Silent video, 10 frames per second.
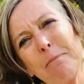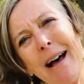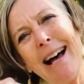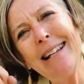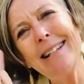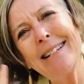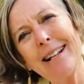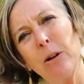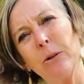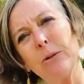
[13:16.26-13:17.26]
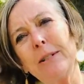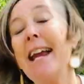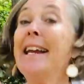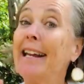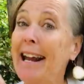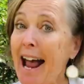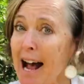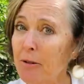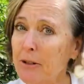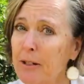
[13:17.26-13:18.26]
my soul, take it
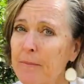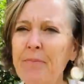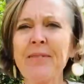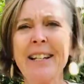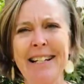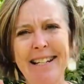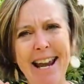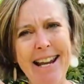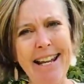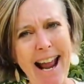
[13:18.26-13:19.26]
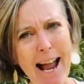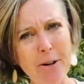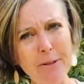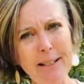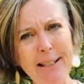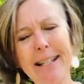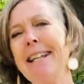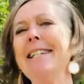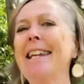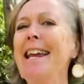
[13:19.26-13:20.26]
out, take it out,
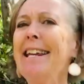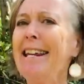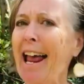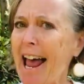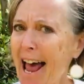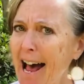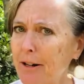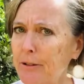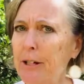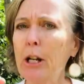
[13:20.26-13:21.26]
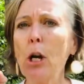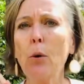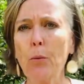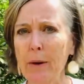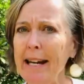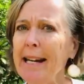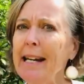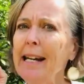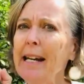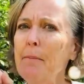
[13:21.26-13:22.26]
take it out,
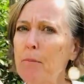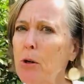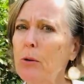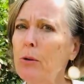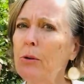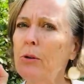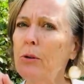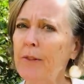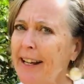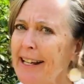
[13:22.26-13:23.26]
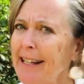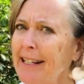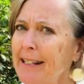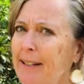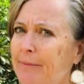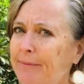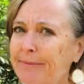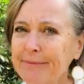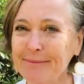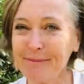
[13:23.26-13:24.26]
remove it.
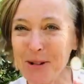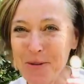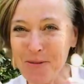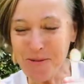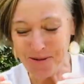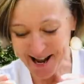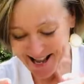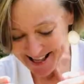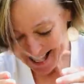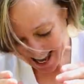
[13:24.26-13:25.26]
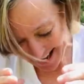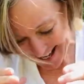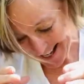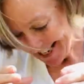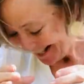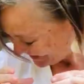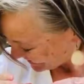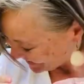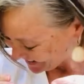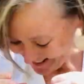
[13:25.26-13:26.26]
Well, I
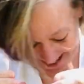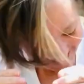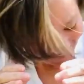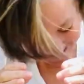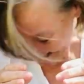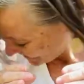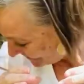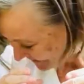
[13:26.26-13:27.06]
didn't take it out,